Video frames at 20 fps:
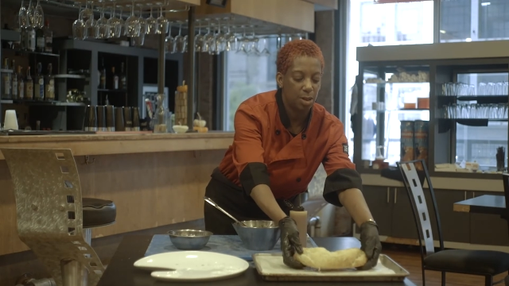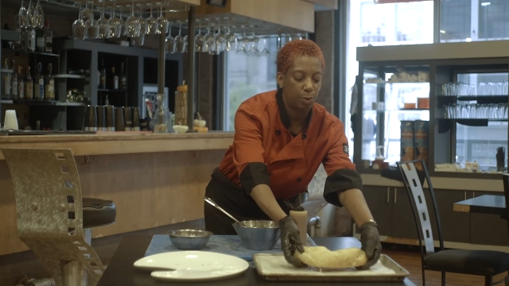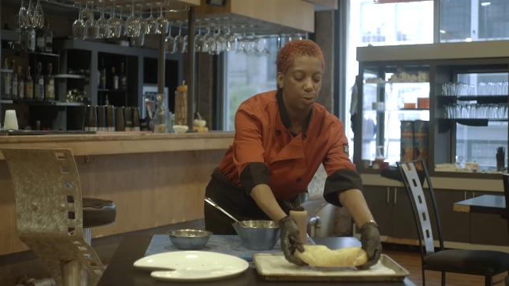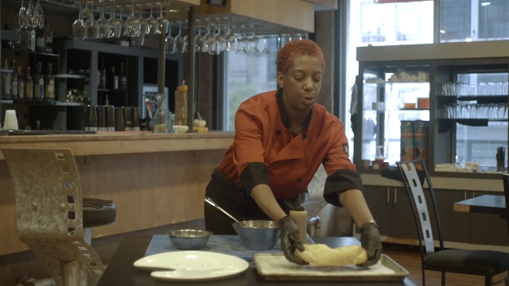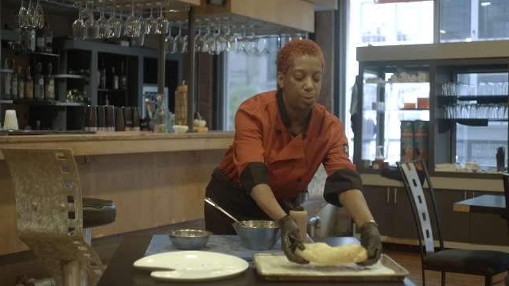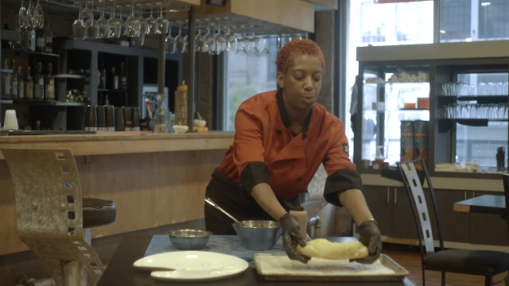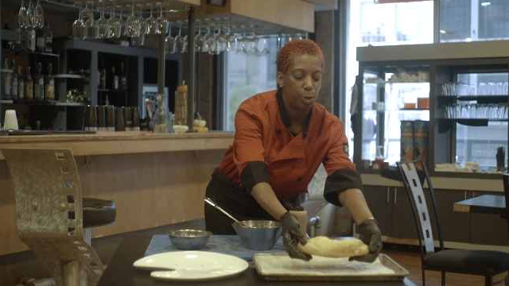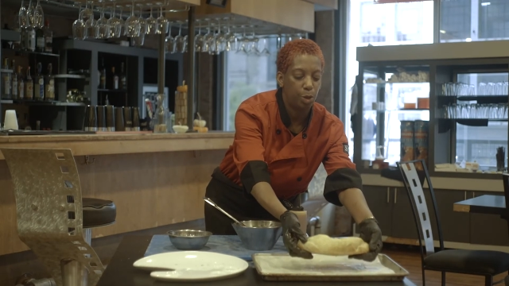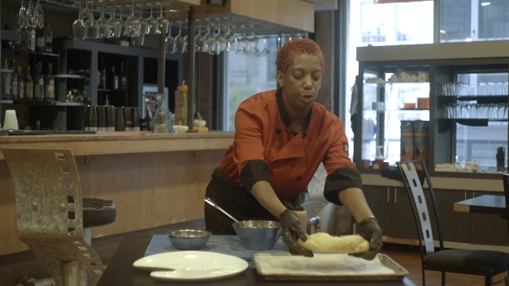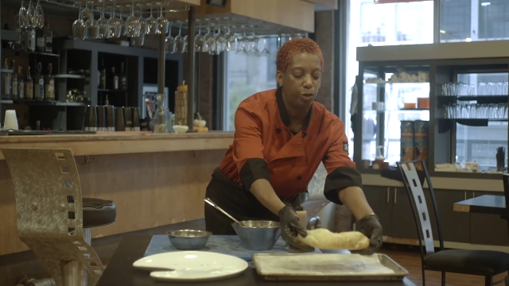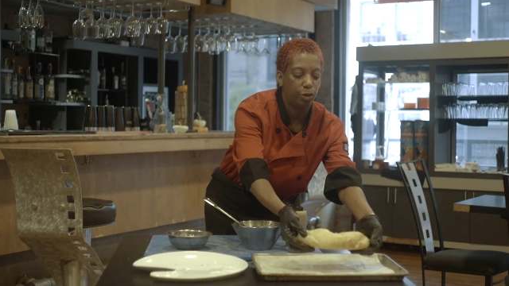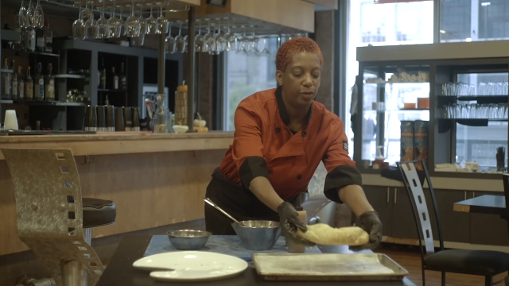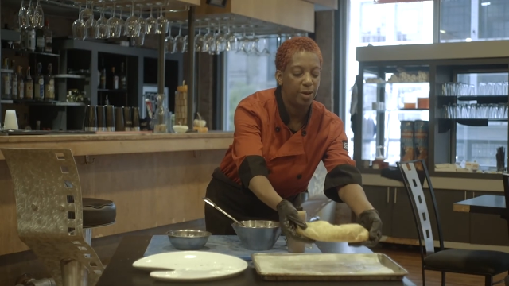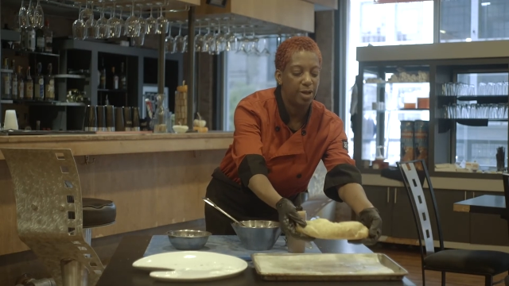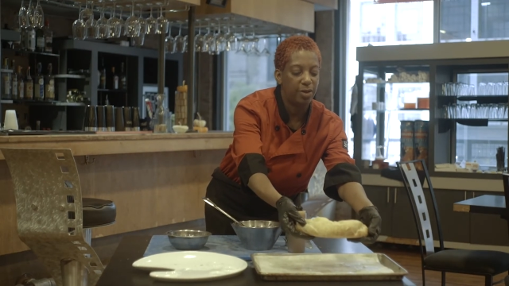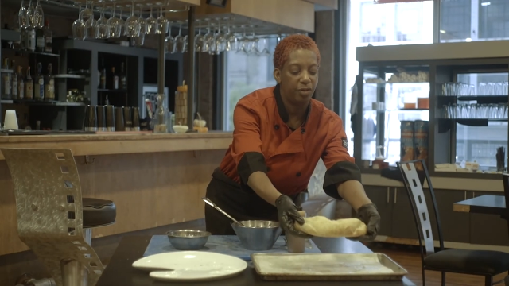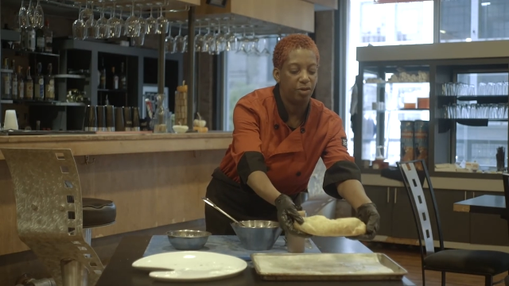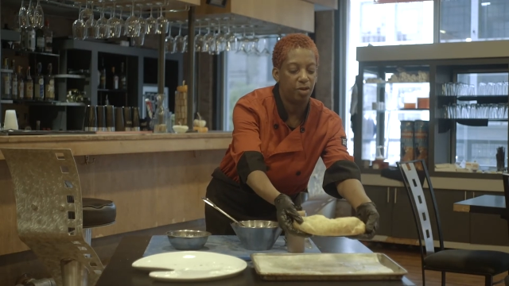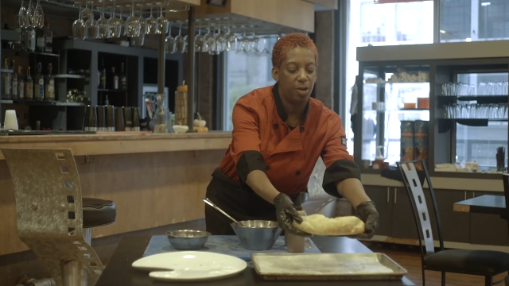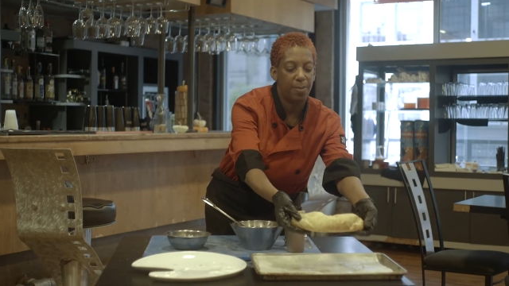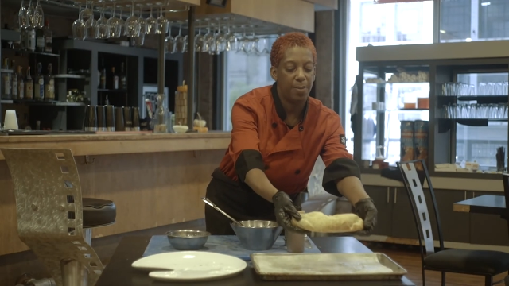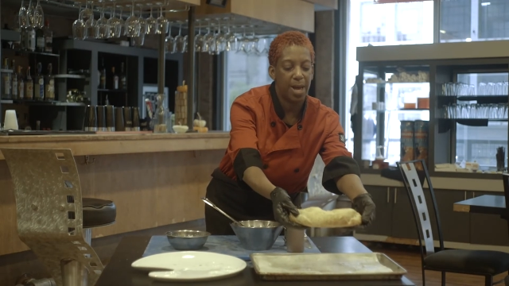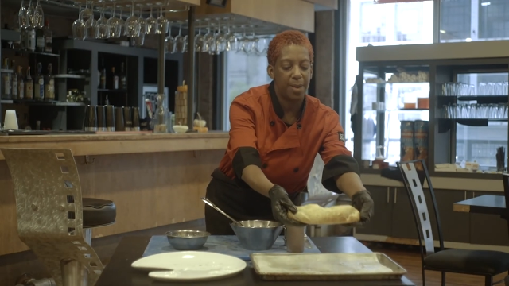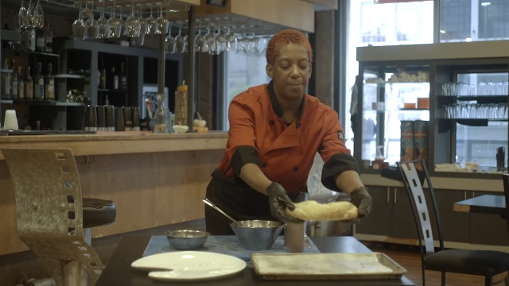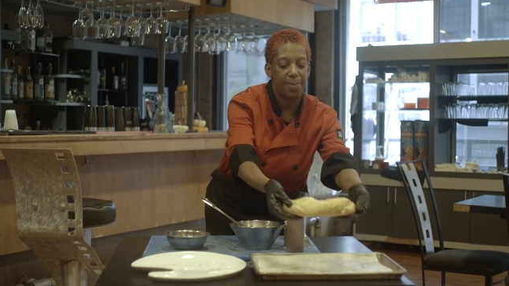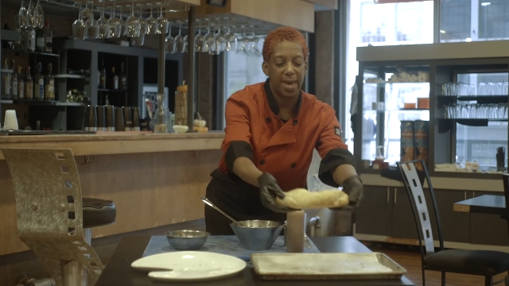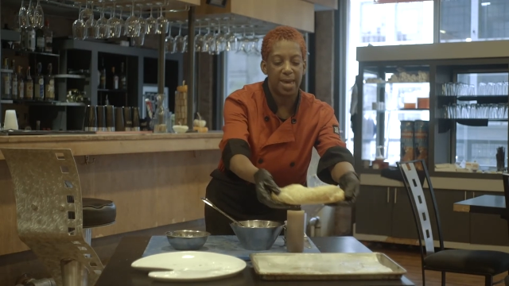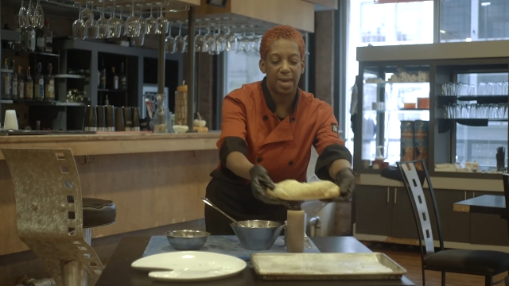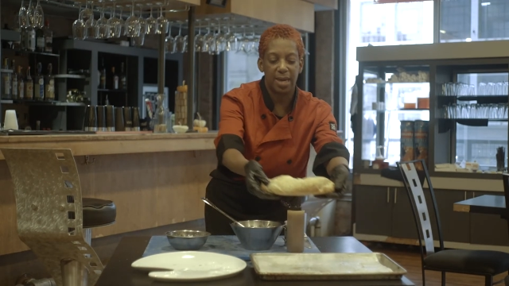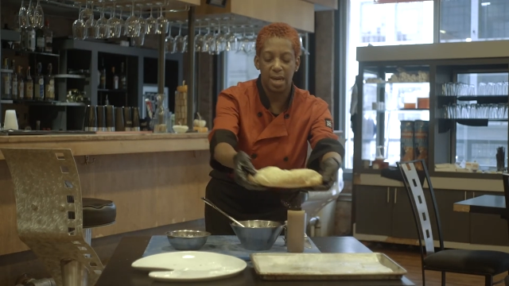remove it from my
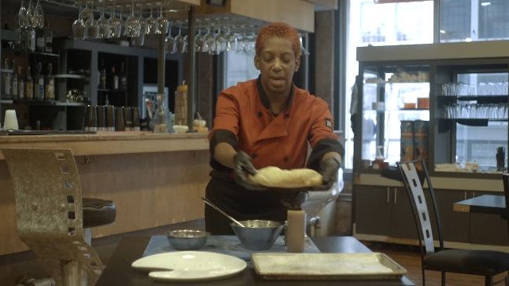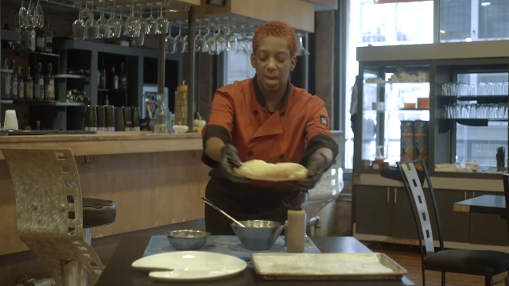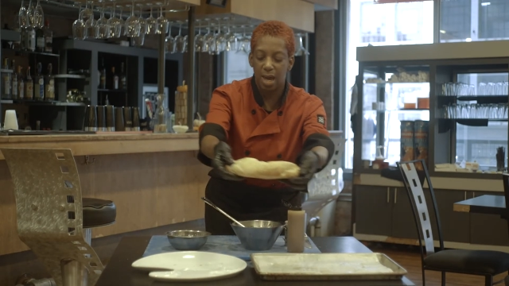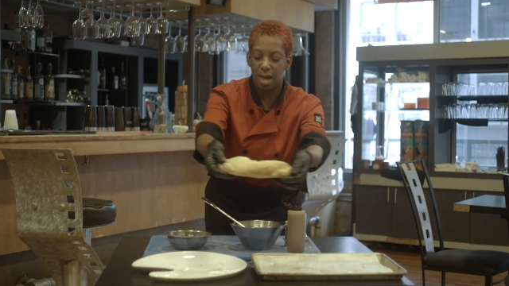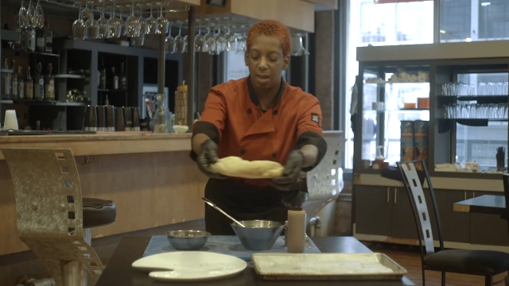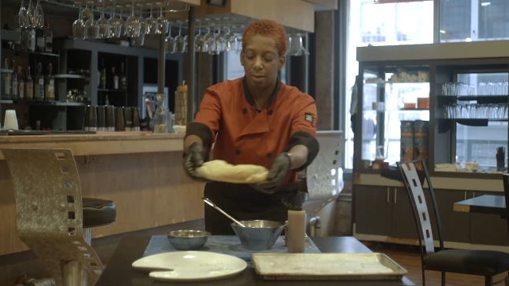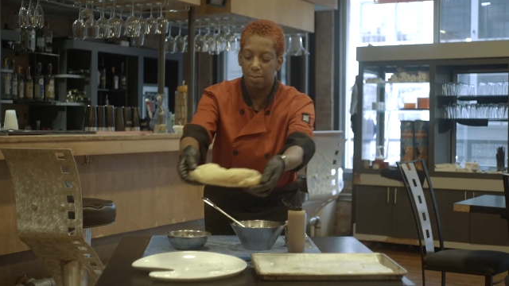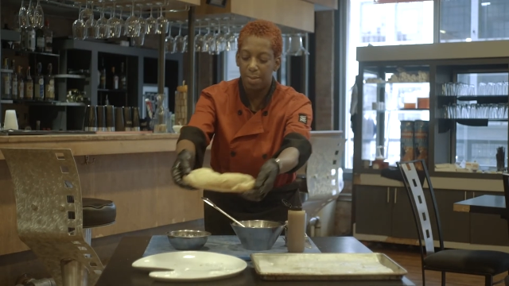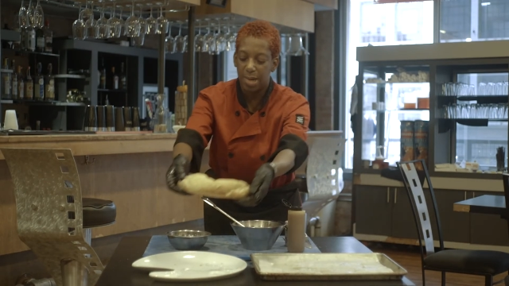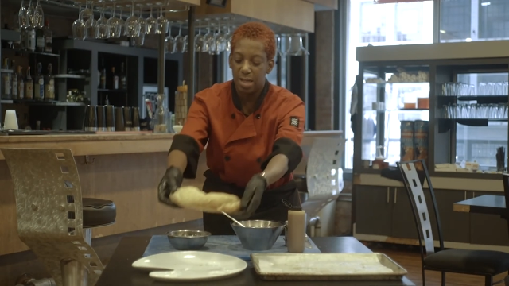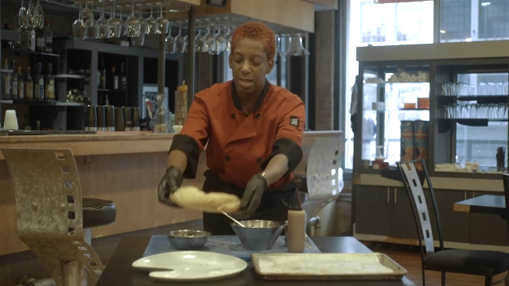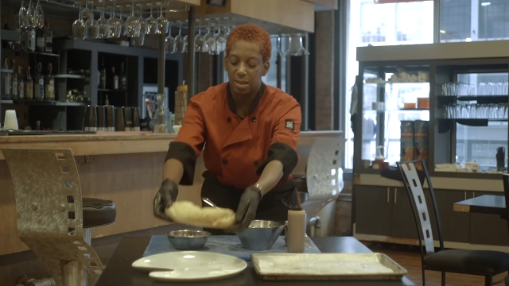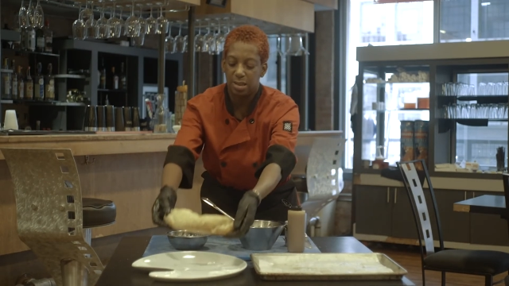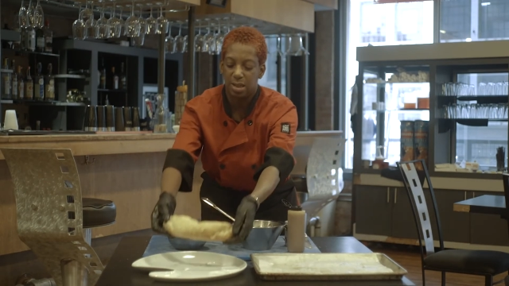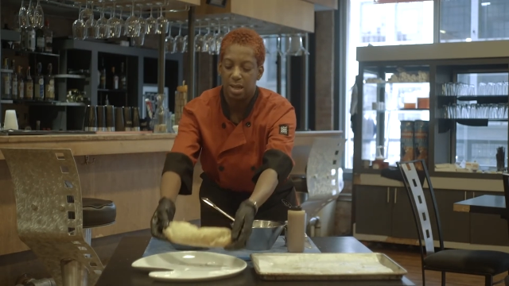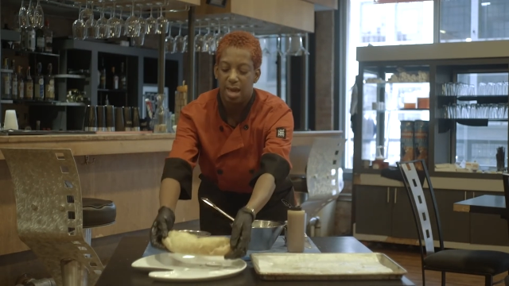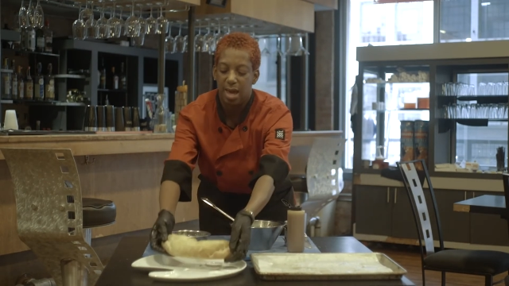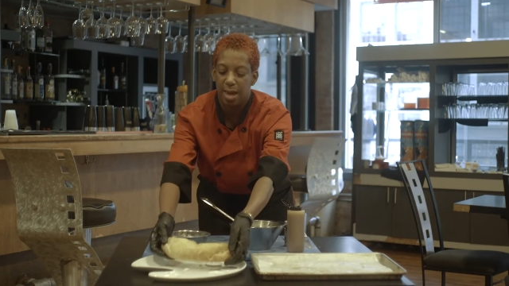baking element